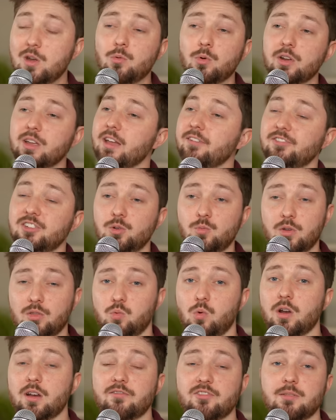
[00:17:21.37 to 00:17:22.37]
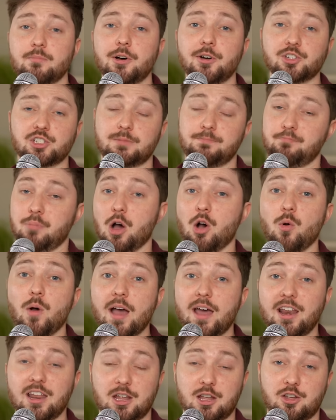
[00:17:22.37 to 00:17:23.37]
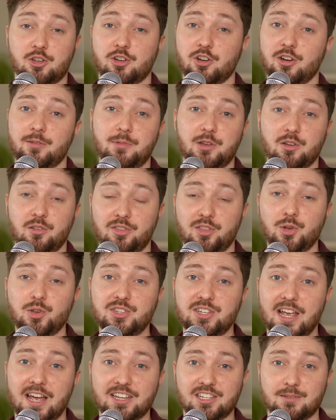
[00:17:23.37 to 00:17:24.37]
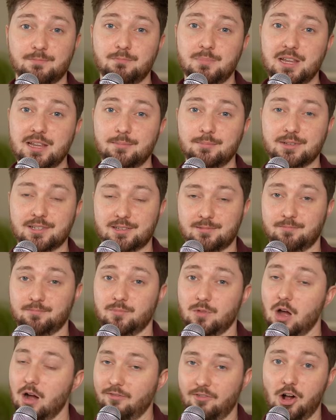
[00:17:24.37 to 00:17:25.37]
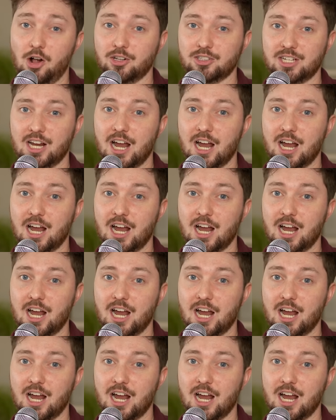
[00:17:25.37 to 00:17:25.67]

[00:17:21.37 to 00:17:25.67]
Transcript: We were gifted with one of the most poetic Curb Your Enthusiasm memes of all